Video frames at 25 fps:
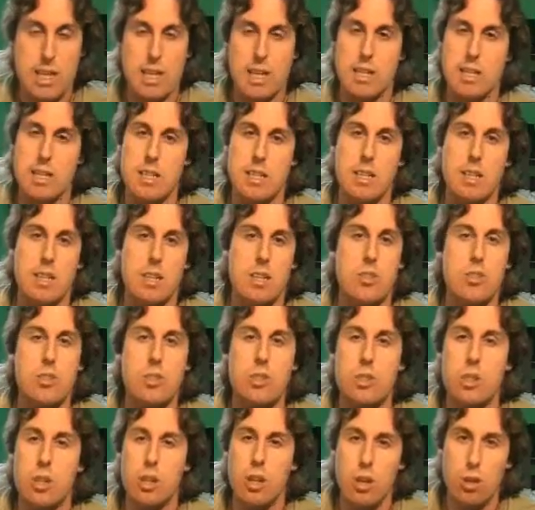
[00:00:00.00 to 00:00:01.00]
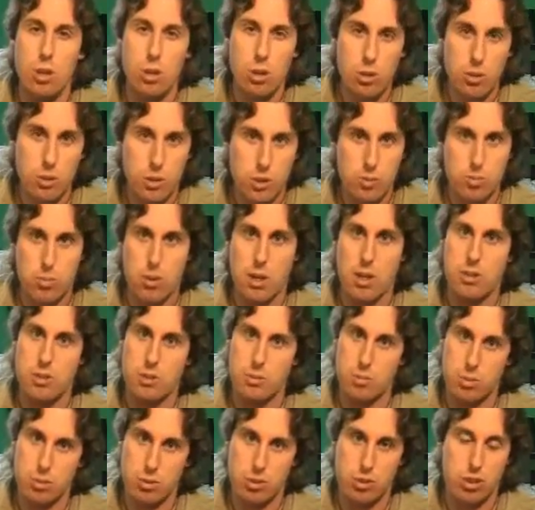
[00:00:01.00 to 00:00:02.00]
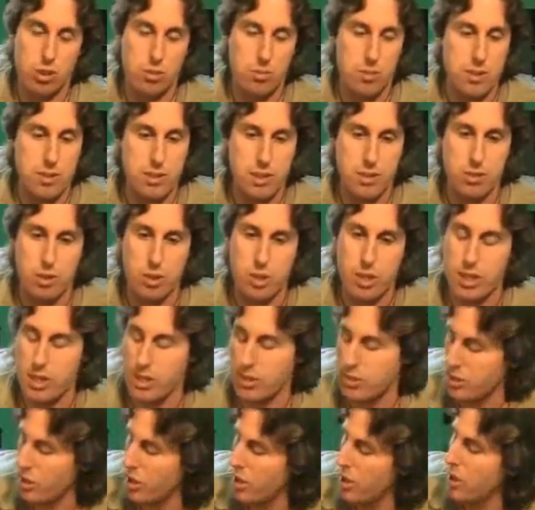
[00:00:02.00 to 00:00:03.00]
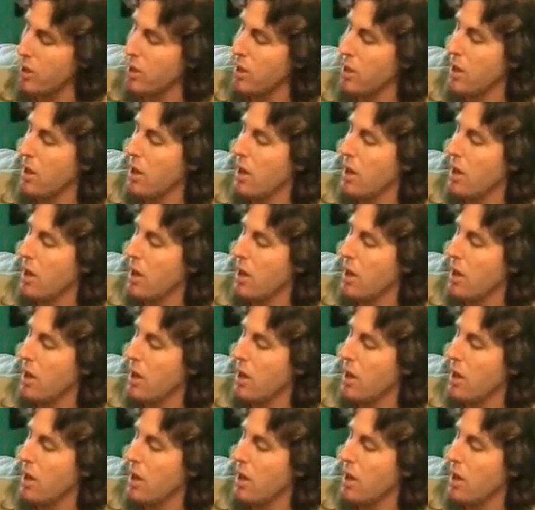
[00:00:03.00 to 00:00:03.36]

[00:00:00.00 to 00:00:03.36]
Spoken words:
and I did it as slow as possible. It took me several days.